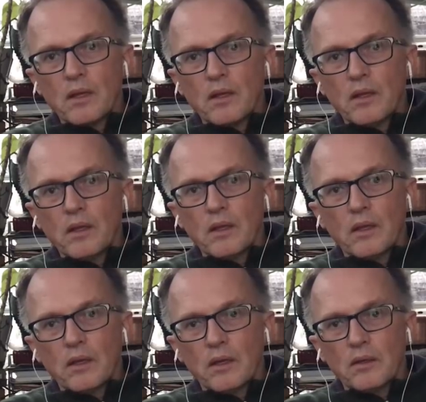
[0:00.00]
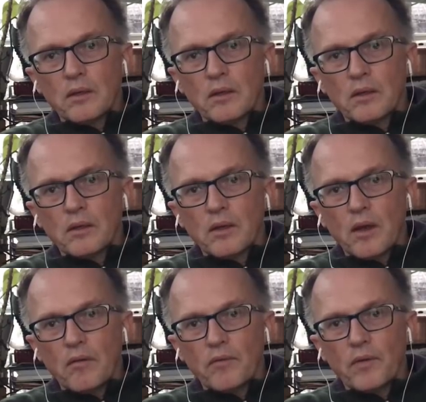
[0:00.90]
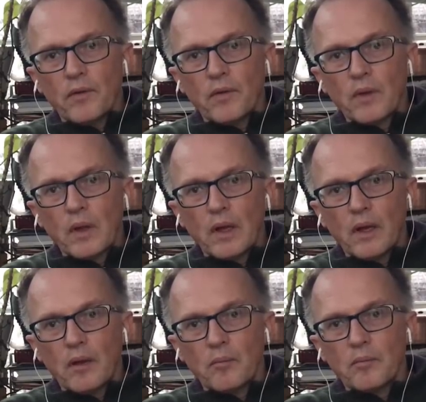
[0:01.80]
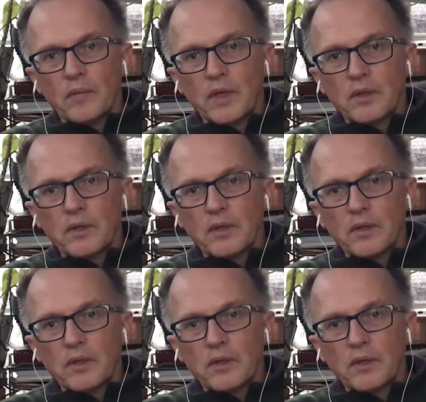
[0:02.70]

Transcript: the it didn't cover um, it